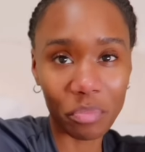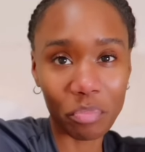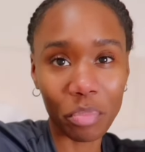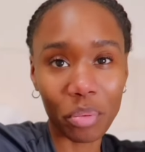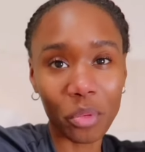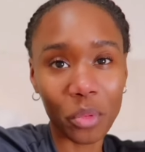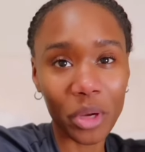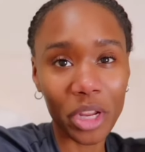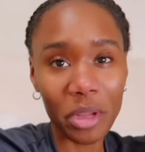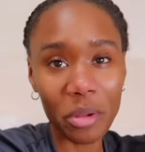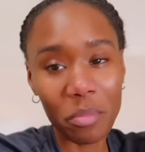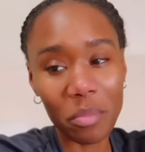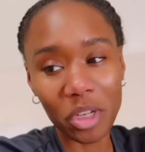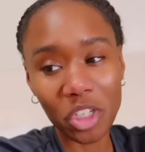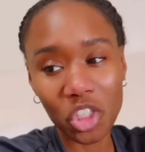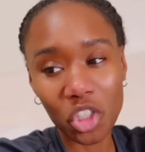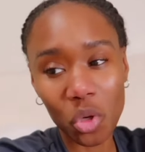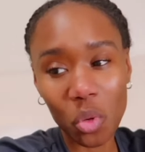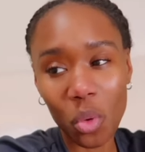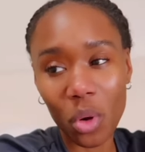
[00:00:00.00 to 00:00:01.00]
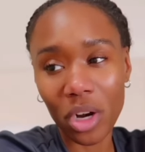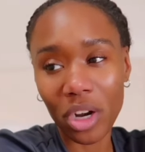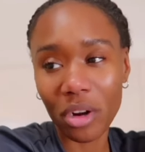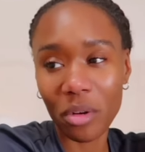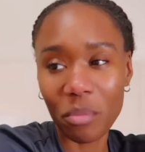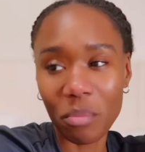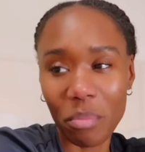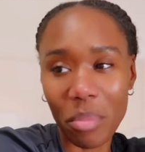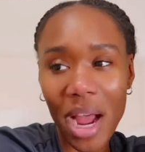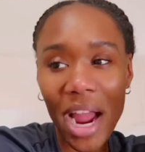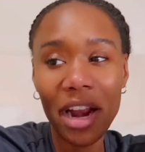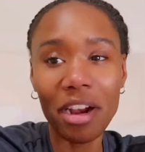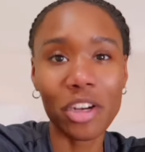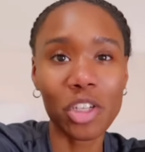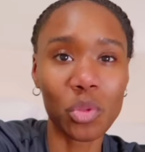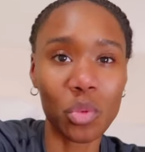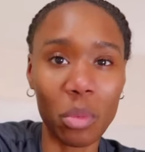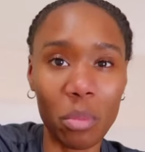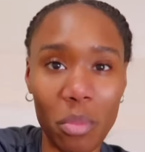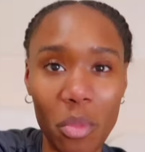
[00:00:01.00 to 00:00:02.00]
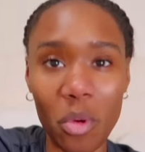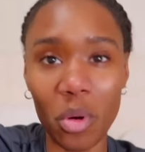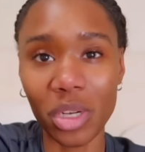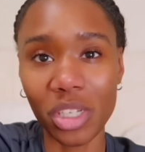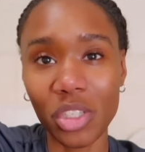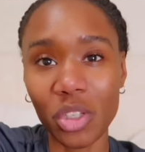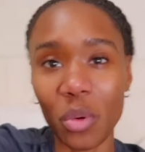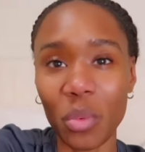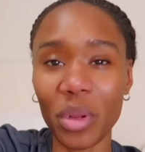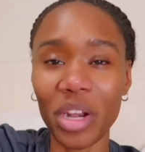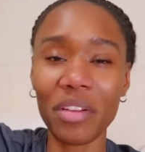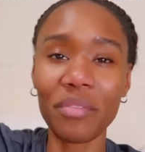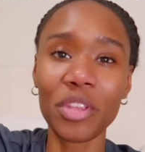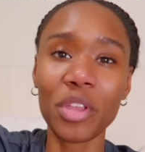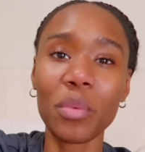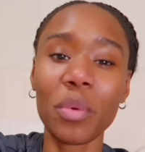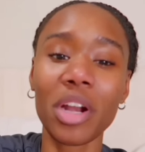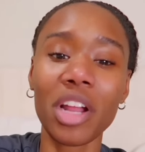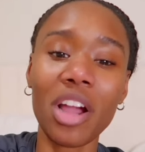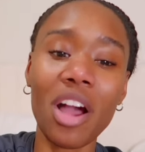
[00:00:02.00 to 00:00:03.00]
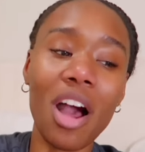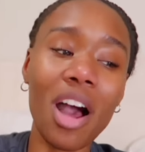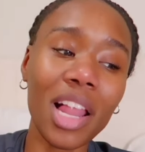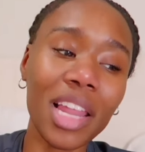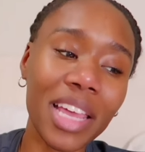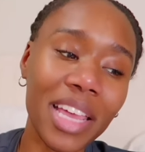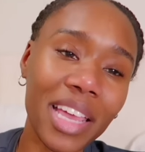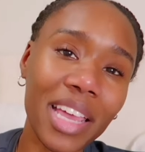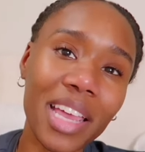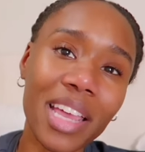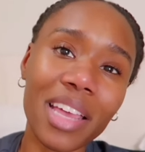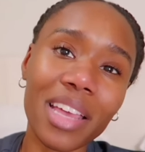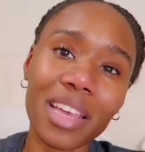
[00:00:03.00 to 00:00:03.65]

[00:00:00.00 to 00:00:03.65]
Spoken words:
premature buyer's remorse or whatever you want to call it.